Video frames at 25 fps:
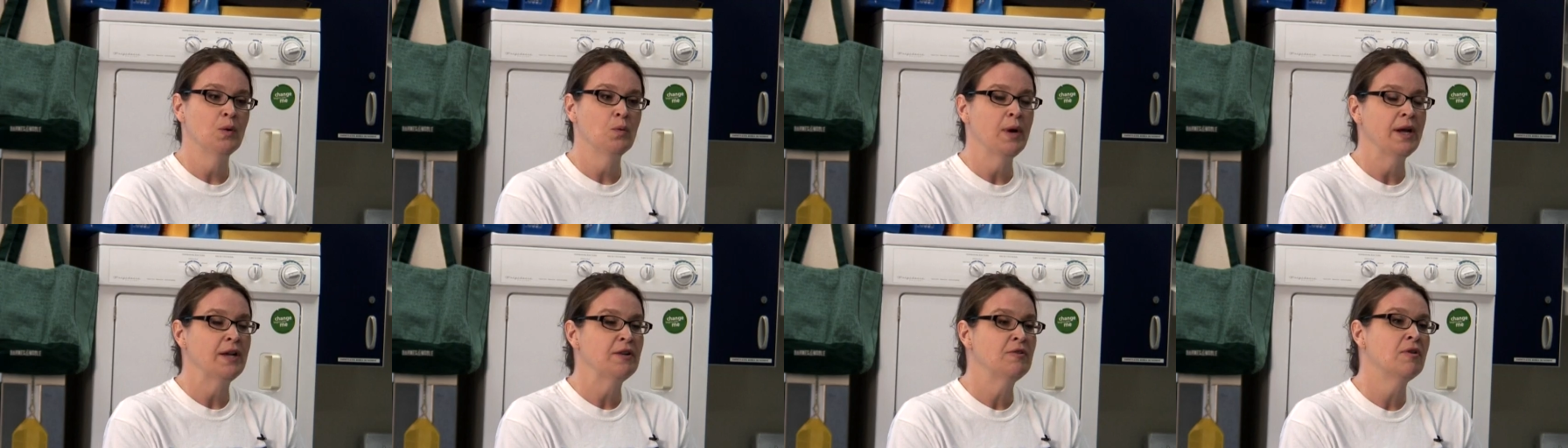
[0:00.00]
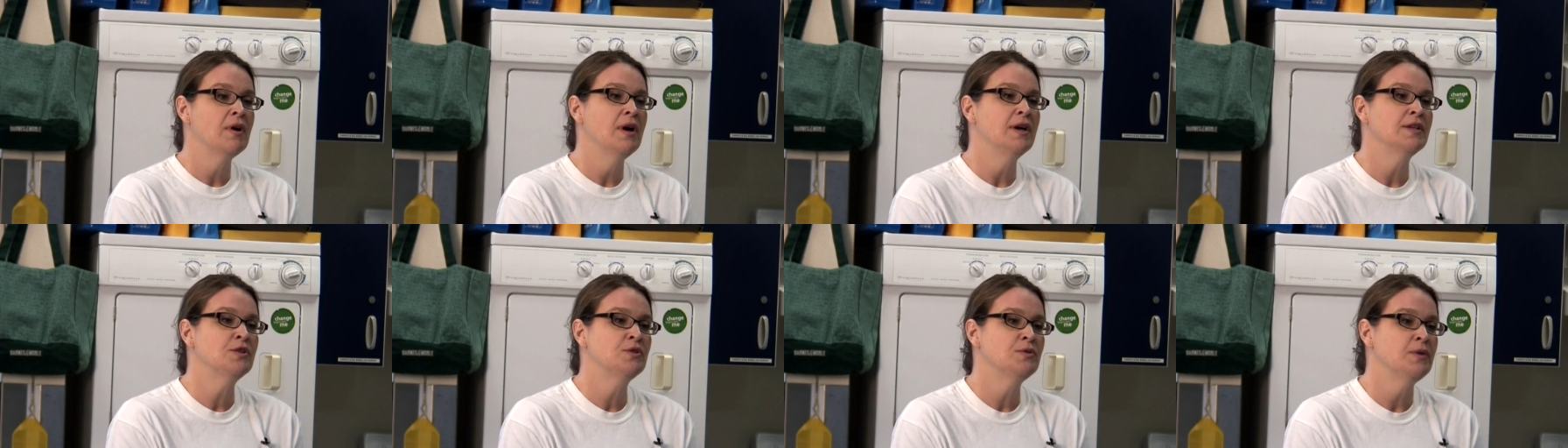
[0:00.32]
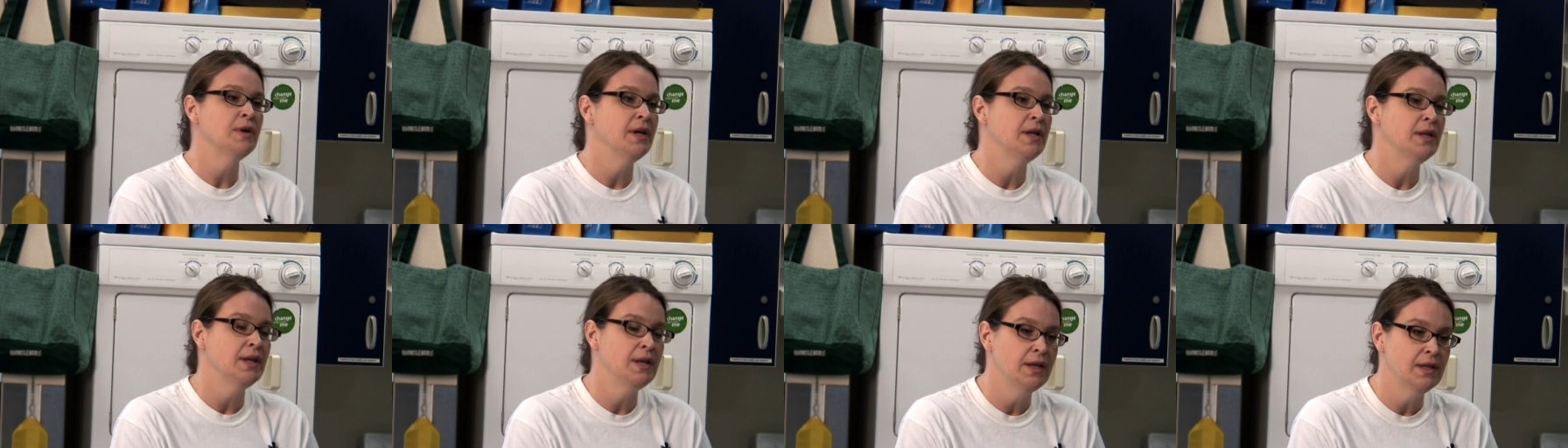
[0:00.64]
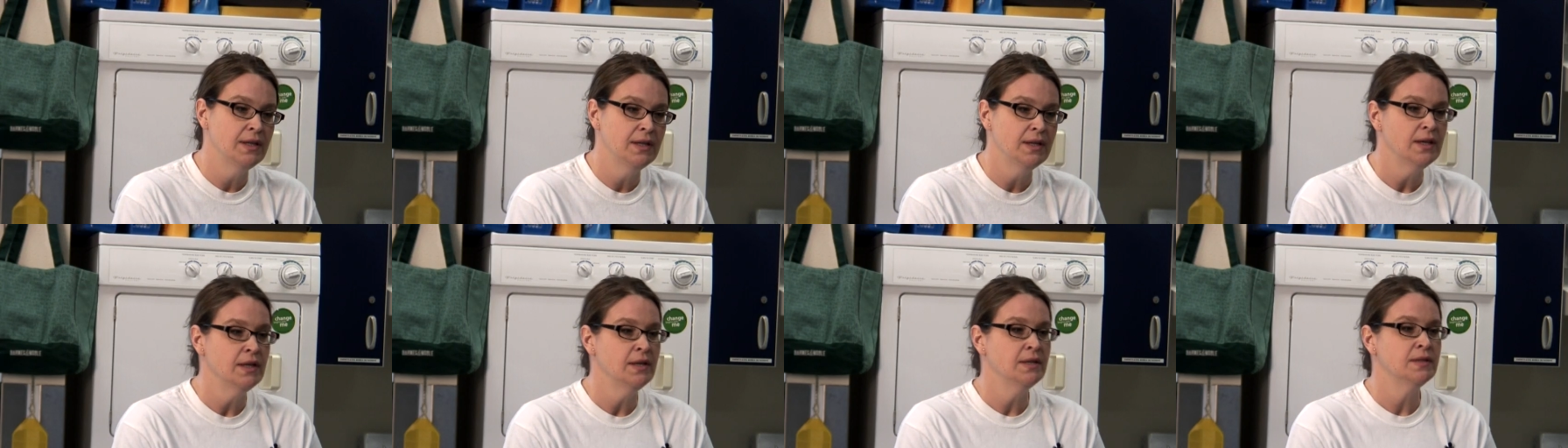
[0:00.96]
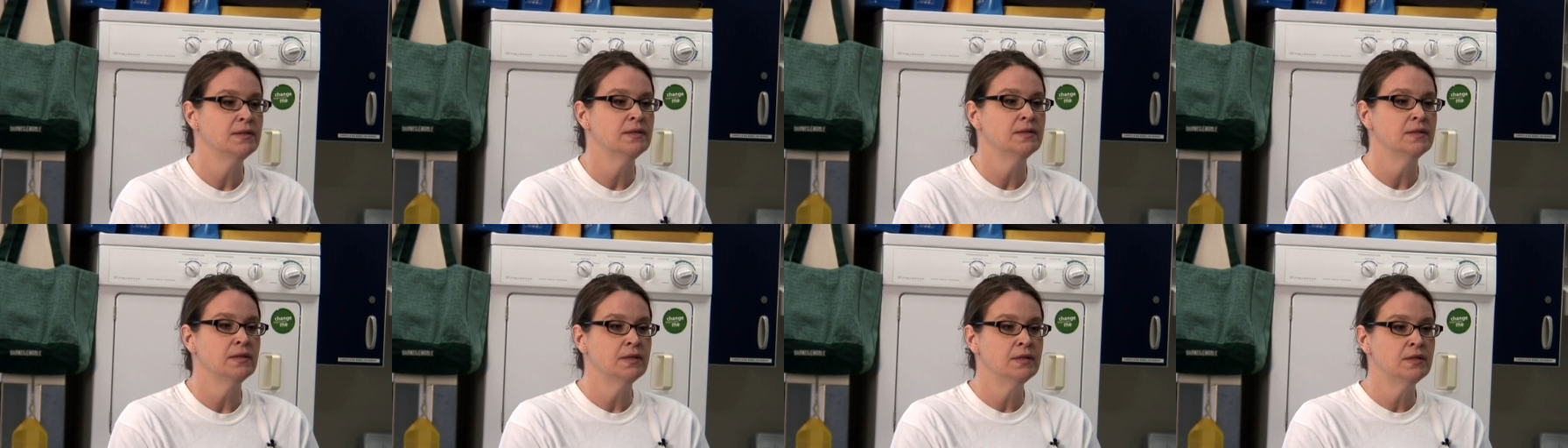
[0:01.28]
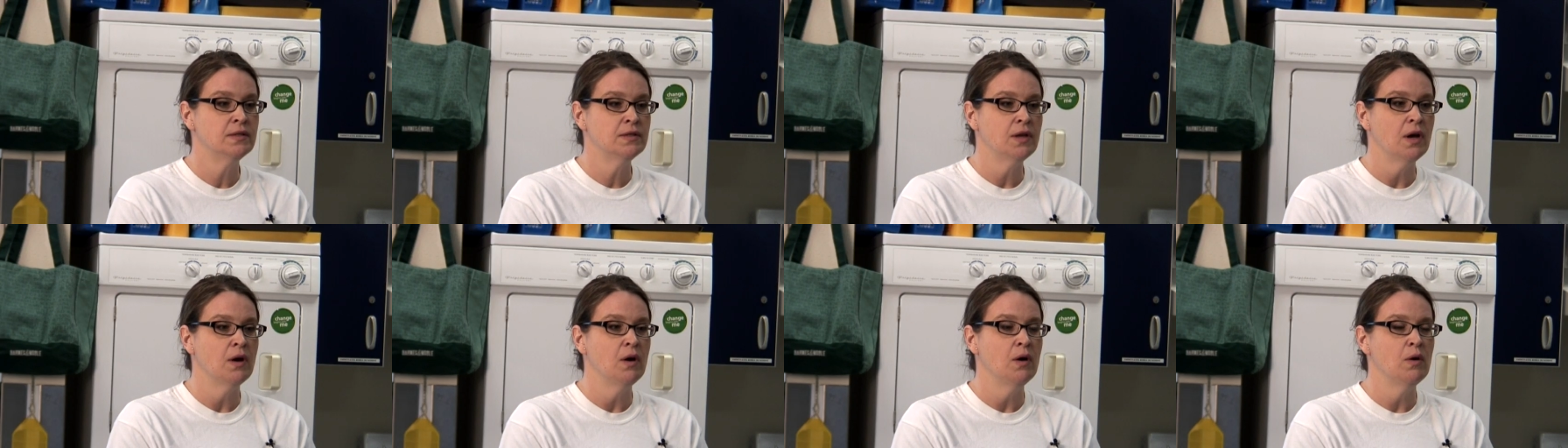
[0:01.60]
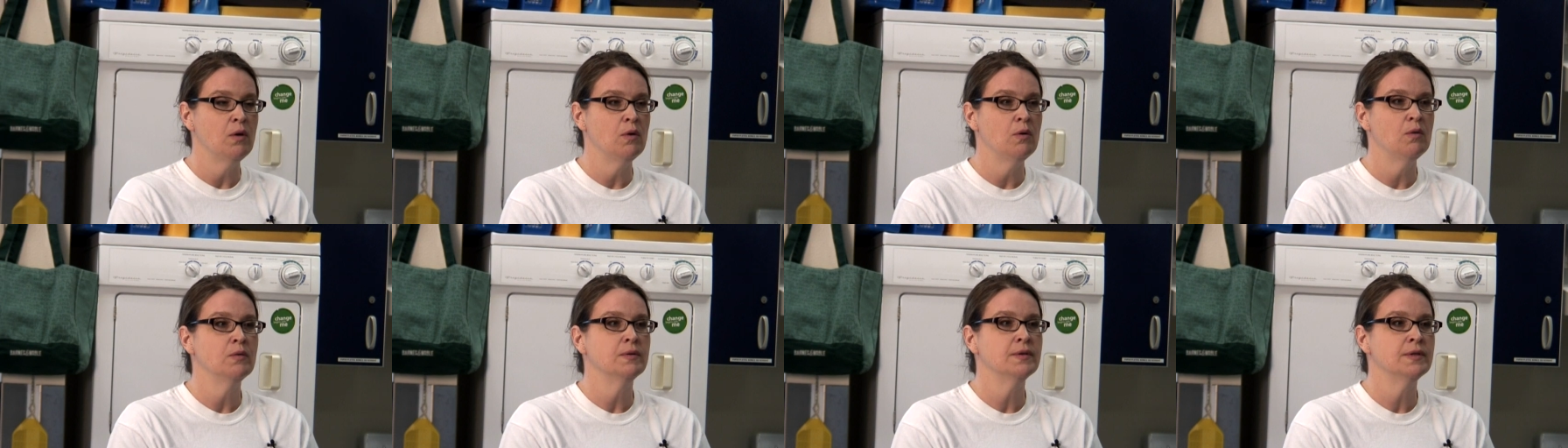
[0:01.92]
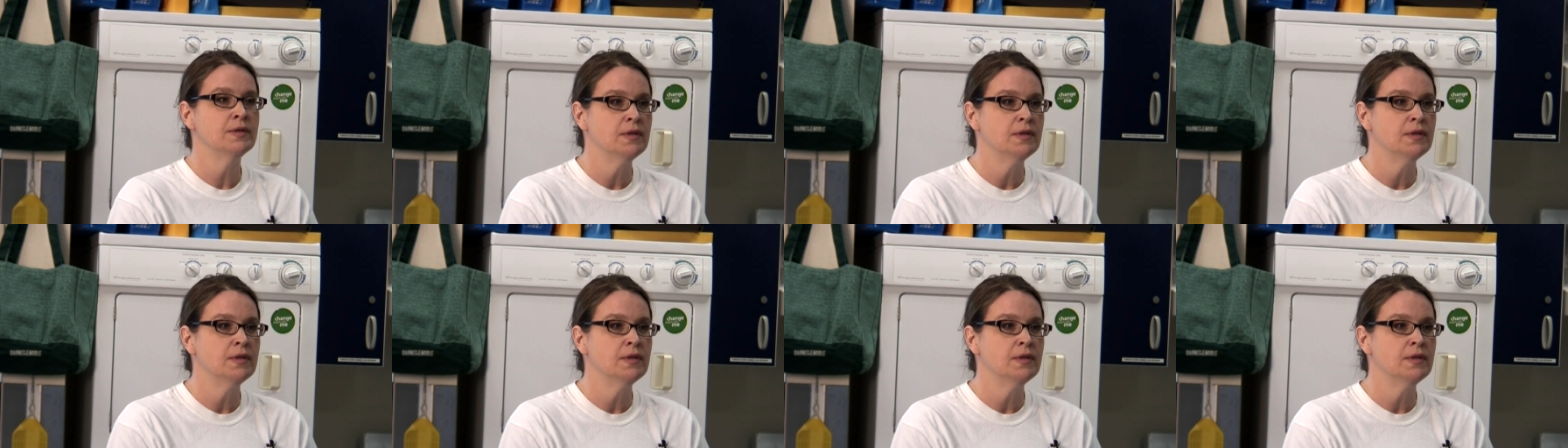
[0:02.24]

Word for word: Red Cross training is so,